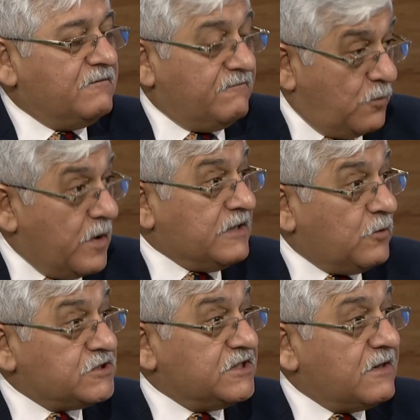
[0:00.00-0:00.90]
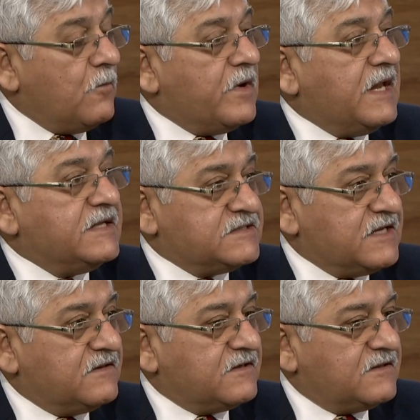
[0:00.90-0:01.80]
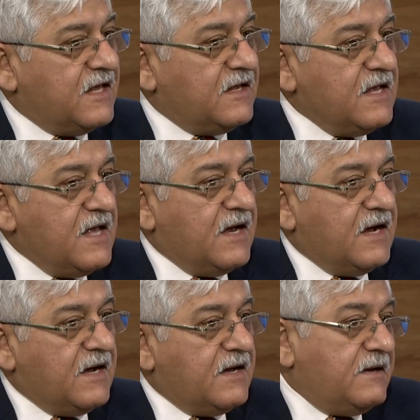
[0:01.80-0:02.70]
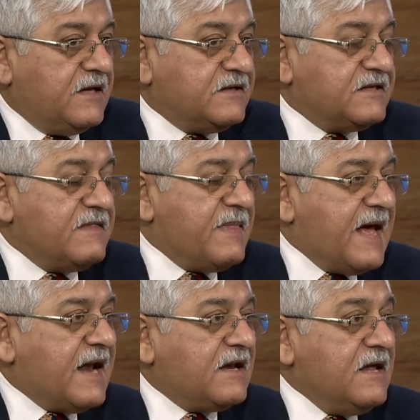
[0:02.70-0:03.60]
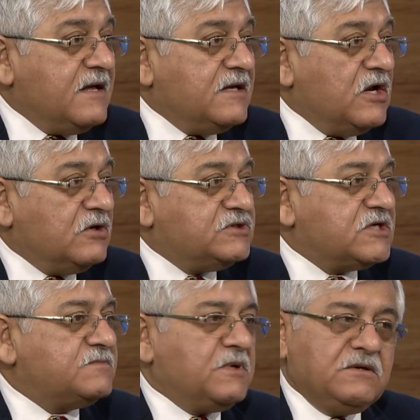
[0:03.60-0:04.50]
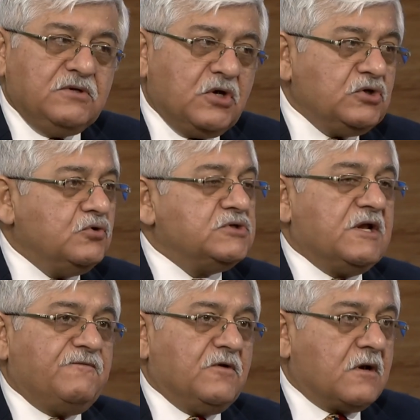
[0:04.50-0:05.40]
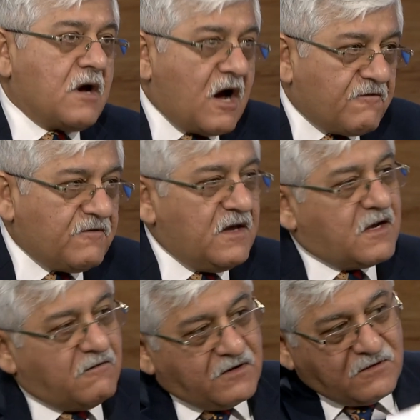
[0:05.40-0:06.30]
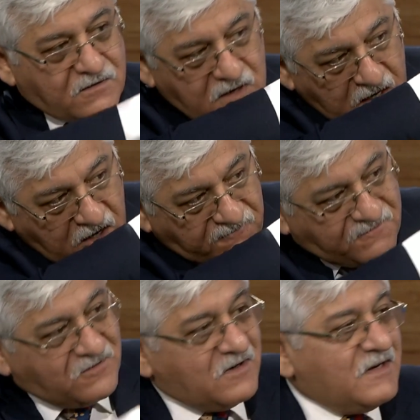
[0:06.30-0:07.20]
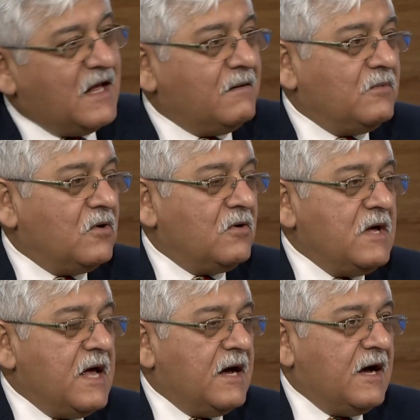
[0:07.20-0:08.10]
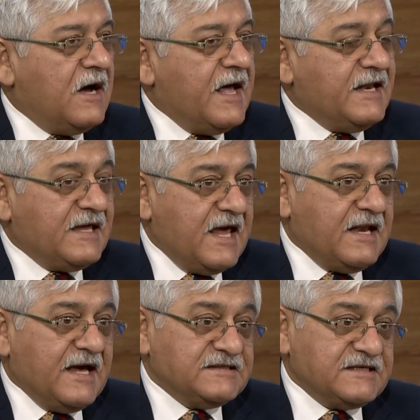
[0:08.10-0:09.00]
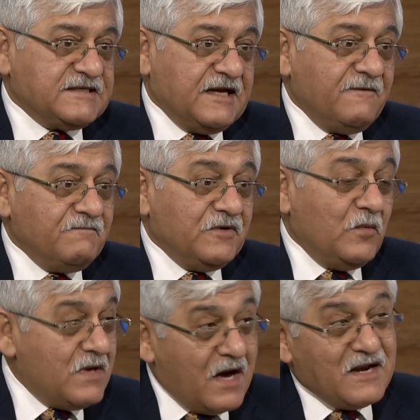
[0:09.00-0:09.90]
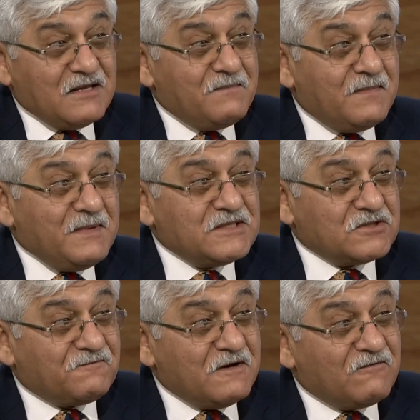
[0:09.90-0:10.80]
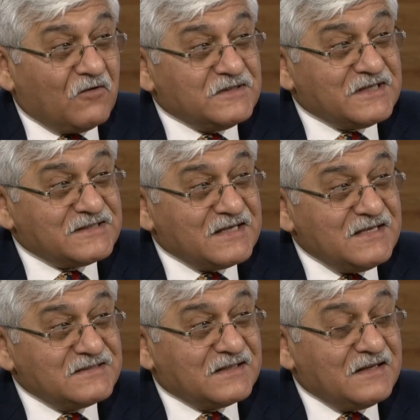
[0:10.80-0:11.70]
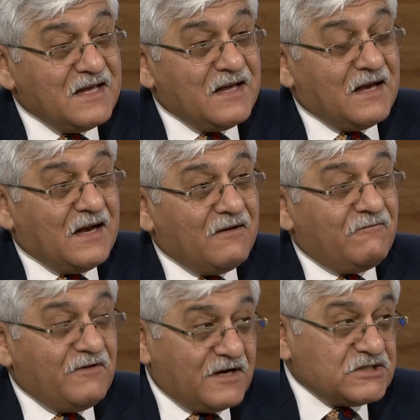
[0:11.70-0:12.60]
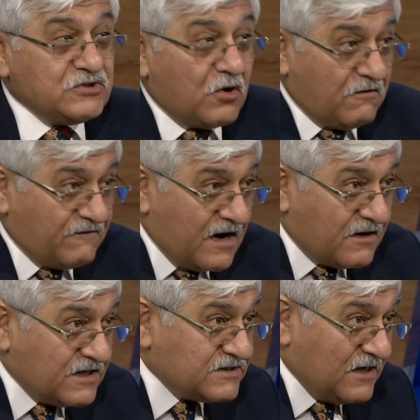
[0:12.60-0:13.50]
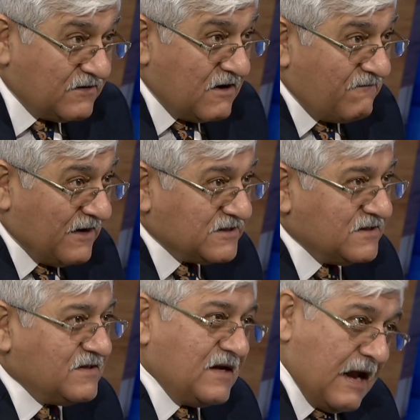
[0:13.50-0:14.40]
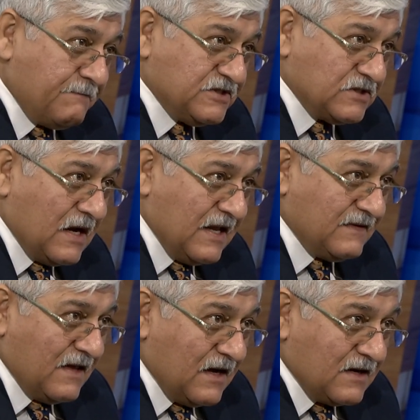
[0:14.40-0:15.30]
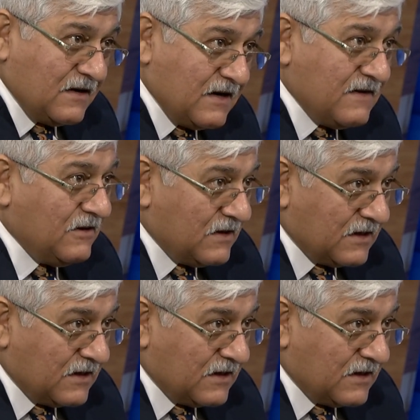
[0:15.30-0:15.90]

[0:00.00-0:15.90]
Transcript: washing them well is another thing. other than that you know, just your usual, if you're coughing, cover your cough with your elbow. Uh, and again, as I said, we are in the midst of influenza season, uh, whereas norovirus and other infections, they are episodic, they occur and we can